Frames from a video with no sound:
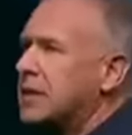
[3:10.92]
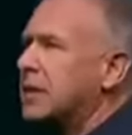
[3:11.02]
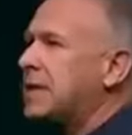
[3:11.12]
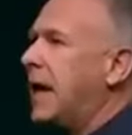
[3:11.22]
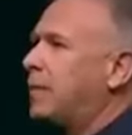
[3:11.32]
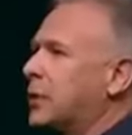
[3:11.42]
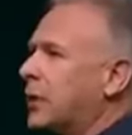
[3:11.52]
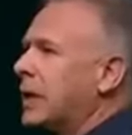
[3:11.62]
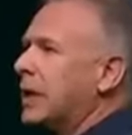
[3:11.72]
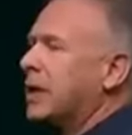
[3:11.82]
too much
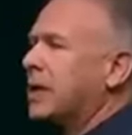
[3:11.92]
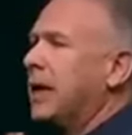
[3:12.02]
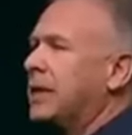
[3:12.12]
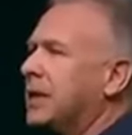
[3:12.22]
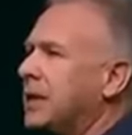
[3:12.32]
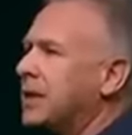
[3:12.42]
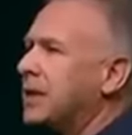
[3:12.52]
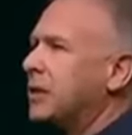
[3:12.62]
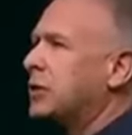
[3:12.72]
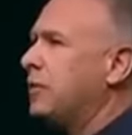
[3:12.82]
courage and they
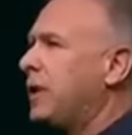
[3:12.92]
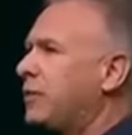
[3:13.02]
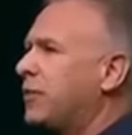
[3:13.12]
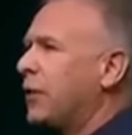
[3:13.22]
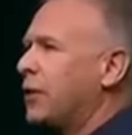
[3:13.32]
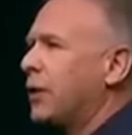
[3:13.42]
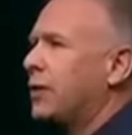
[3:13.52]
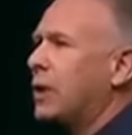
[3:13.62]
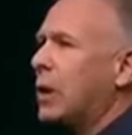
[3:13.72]
took out that headphone jack.